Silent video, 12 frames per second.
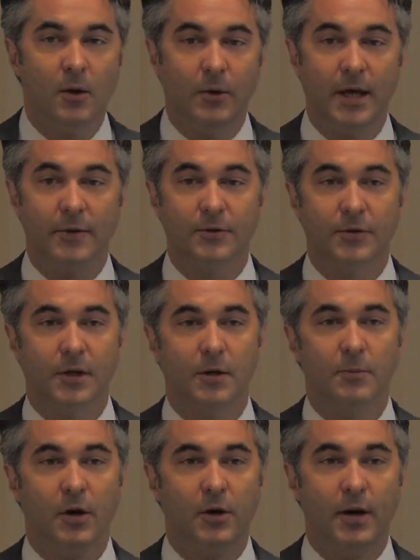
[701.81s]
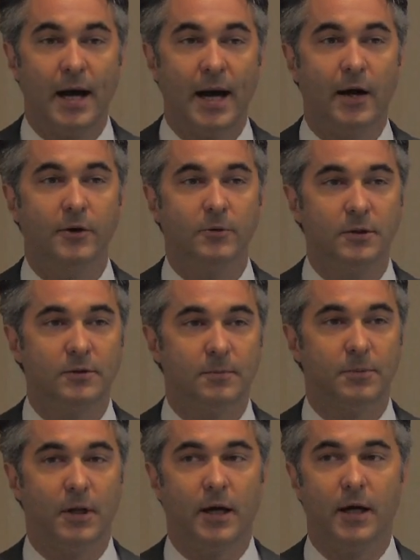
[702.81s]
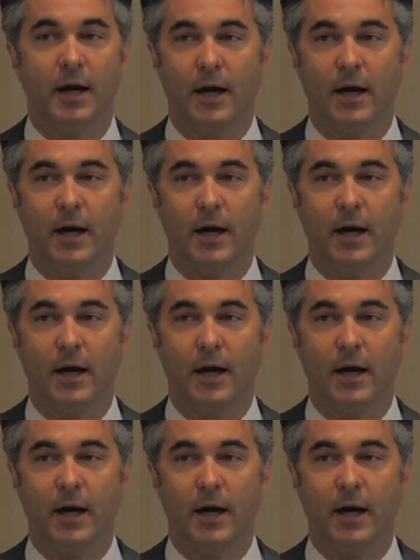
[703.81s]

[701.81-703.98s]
we have to think about how do we supply